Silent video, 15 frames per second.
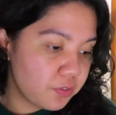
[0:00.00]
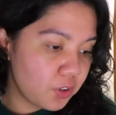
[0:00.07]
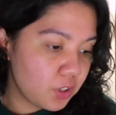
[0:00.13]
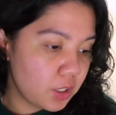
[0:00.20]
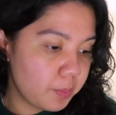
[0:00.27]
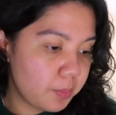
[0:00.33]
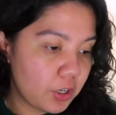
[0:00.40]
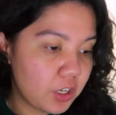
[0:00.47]

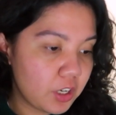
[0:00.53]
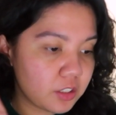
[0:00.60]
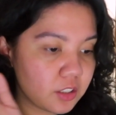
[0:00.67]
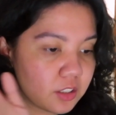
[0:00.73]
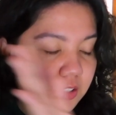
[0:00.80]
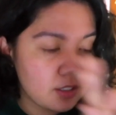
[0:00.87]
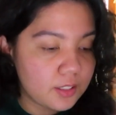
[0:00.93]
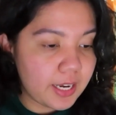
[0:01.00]
fully booked.
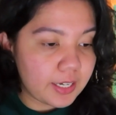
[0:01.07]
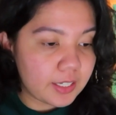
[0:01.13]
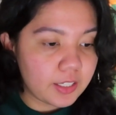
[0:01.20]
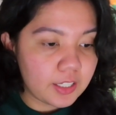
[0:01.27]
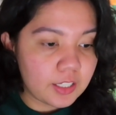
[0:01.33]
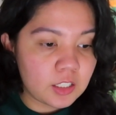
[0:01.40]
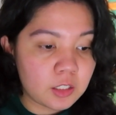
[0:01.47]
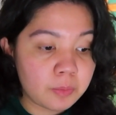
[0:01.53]

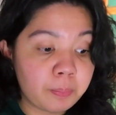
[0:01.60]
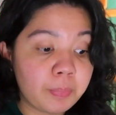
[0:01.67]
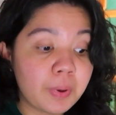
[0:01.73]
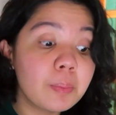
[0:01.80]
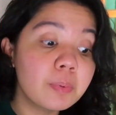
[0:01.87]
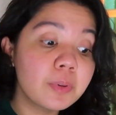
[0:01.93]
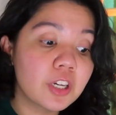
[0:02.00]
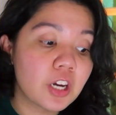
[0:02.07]
Second,
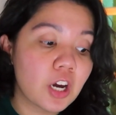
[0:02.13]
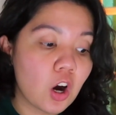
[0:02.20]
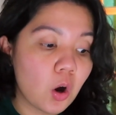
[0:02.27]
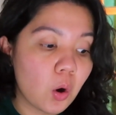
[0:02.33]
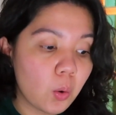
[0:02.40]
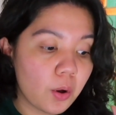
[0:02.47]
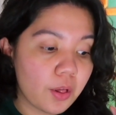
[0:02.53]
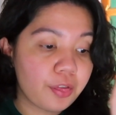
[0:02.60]

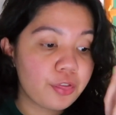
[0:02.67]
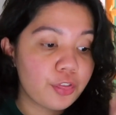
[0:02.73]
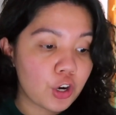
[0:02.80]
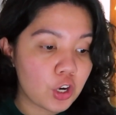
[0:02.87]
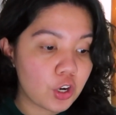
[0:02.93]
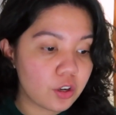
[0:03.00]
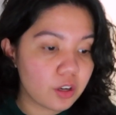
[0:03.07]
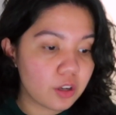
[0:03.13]
biblio.
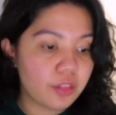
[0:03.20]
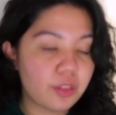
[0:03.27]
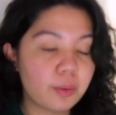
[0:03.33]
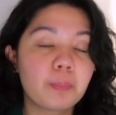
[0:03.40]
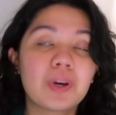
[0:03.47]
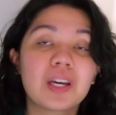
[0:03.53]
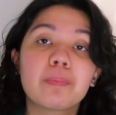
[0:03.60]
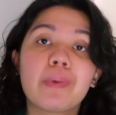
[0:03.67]
Third, the
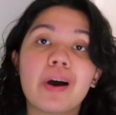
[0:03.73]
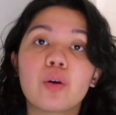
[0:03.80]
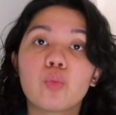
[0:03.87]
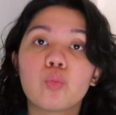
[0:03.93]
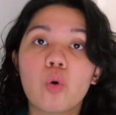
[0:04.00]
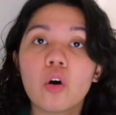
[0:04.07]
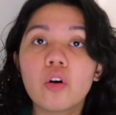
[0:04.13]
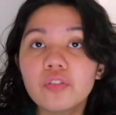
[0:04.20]
Big
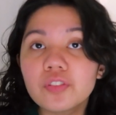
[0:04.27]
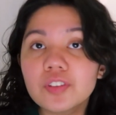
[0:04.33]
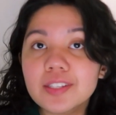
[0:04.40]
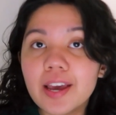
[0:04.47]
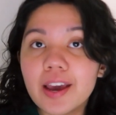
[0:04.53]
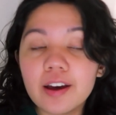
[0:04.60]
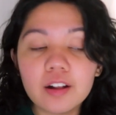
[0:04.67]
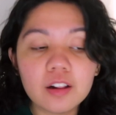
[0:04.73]
Bad Wolf
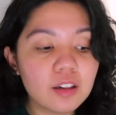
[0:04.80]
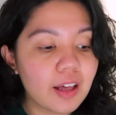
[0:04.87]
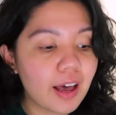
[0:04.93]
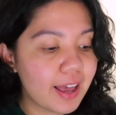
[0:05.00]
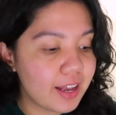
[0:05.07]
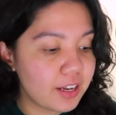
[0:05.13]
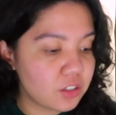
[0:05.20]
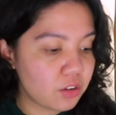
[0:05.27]
sale.
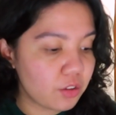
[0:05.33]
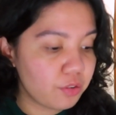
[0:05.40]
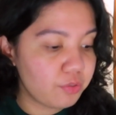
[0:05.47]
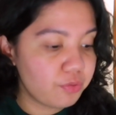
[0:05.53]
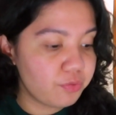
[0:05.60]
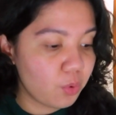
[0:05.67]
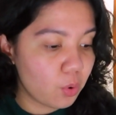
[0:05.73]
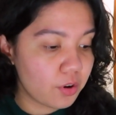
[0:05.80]
And the
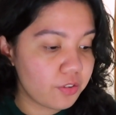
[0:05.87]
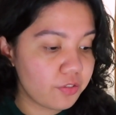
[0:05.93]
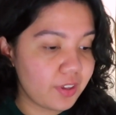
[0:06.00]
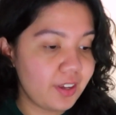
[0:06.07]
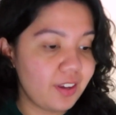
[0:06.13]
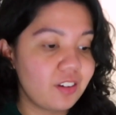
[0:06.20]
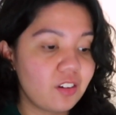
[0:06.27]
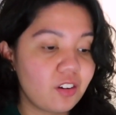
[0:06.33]
fourth
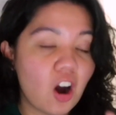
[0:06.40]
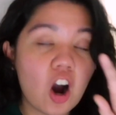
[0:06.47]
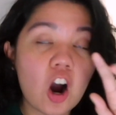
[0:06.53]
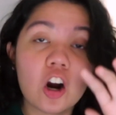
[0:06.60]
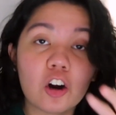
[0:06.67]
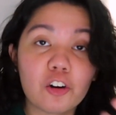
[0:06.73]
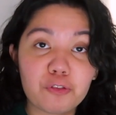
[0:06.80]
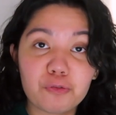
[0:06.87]

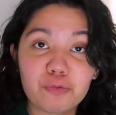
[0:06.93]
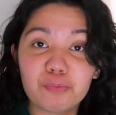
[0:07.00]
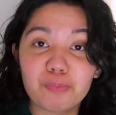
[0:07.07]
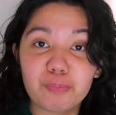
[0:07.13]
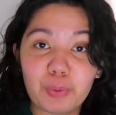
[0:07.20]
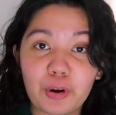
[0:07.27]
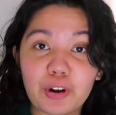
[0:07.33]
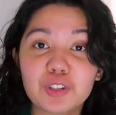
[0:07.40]
are
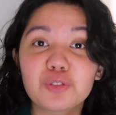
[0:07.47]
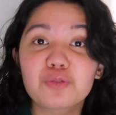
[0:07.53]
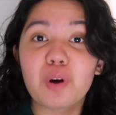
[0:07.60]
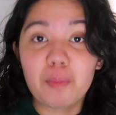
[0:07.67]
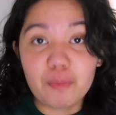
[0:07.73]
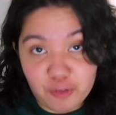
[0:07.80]
books from